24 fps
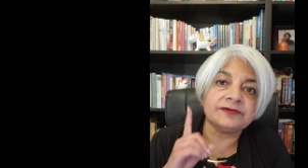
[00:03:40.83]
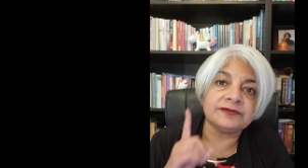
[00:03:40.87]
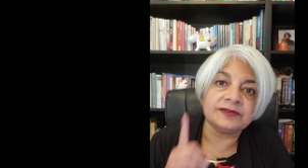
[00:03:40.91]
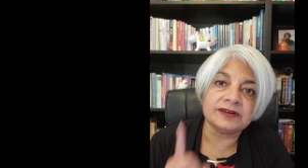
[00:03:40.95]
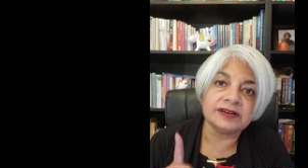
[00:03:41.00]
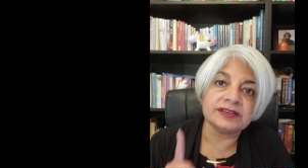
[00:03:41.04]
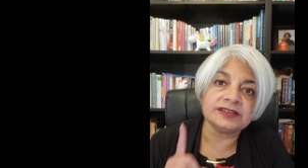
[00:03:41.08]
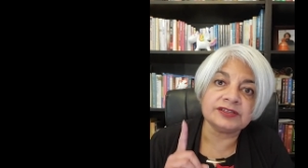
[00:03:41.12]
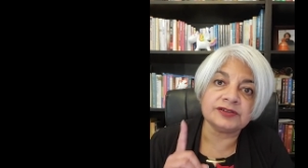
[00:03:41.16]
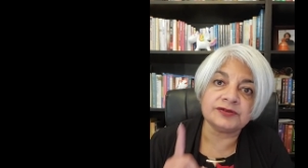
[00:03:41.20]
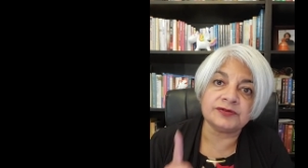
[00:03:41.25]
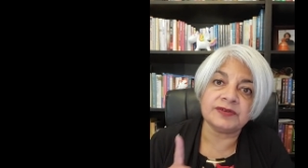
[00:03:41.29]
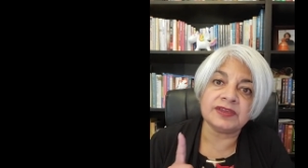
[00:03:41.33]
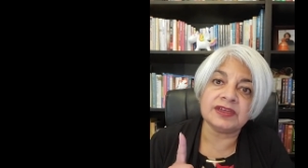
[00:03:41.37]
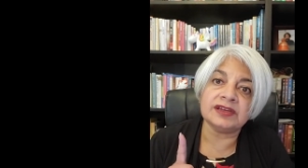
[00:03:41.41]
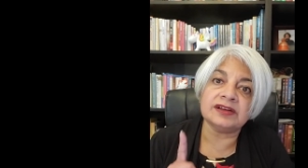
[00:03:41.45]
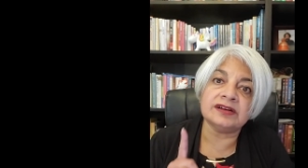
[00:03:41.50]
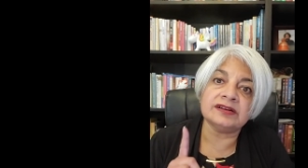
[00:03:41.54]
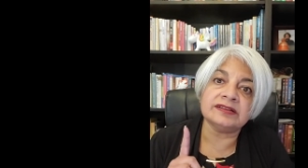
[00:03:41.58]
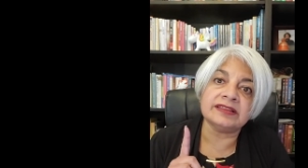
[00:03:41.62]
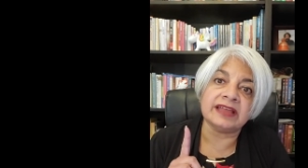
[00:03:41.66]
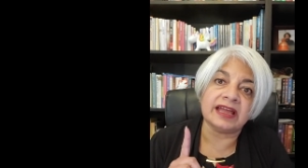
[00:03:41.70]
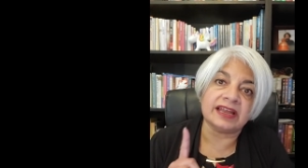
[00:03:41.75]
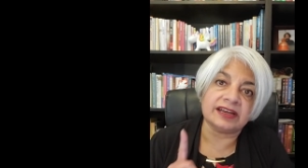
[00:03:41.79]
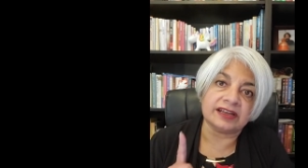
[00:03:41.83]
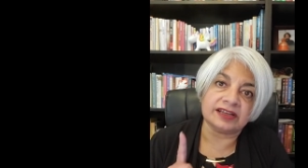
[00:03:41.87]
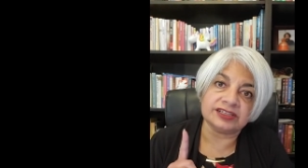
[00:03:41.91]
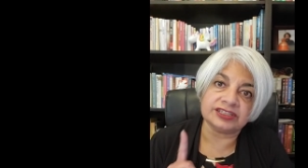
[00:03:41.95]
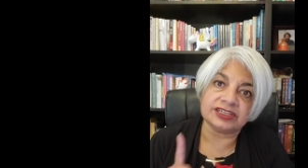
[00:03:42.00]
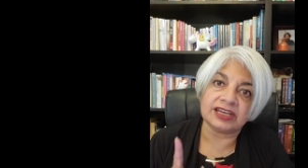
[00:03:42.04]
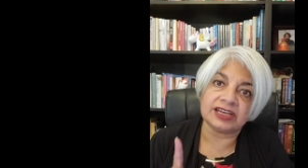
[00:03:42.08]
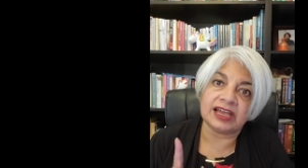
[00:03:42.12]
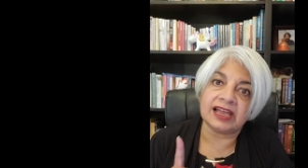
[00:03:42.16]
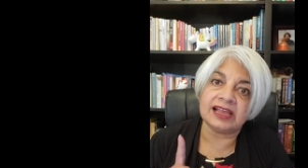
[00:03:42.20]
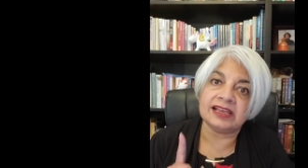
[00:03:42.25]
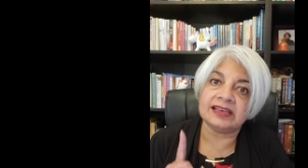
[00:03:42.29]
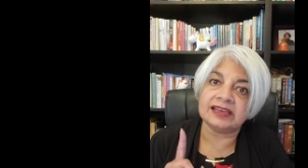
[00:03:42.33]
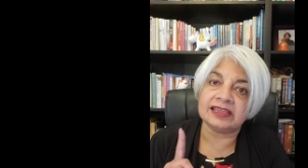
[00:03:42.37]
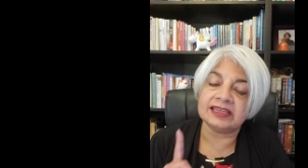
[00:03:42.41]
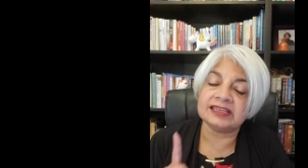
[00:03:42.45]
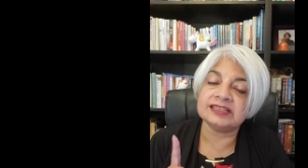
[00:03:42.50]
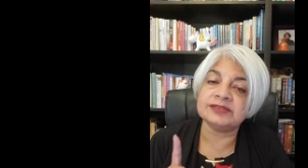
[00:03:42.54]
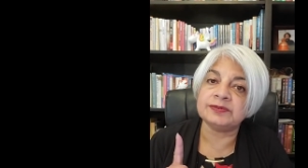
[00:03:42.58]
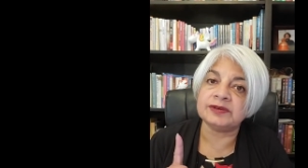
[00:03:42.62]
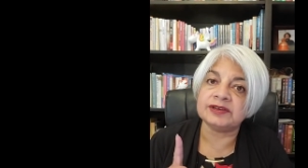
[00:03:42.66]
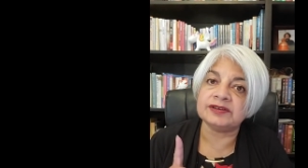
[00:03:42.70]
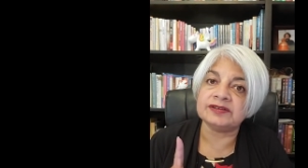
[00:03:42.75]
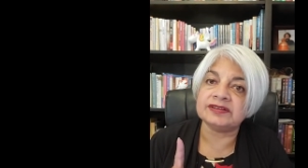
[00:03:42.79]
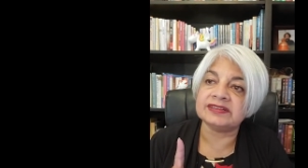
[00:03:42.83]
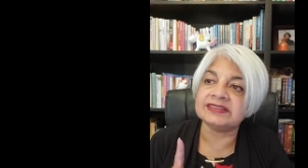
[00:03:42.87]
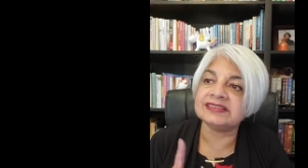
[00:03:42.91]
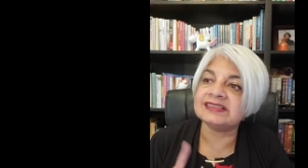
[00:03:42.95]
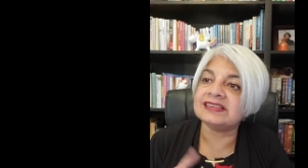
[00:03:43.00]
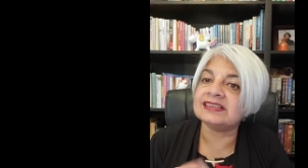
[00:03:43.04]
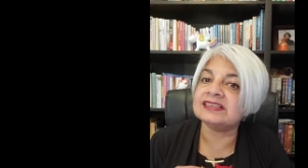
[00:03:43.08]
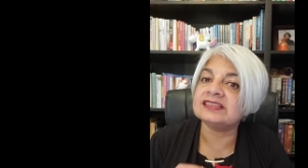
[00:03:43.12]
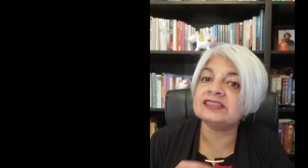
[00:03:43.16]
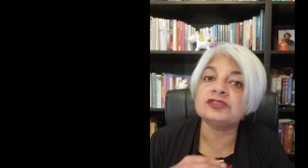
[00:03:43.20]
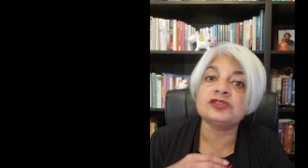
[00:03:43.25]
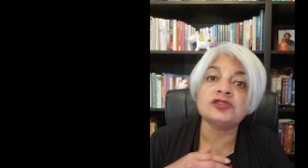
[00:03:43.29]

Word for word: first fear that a child experiences.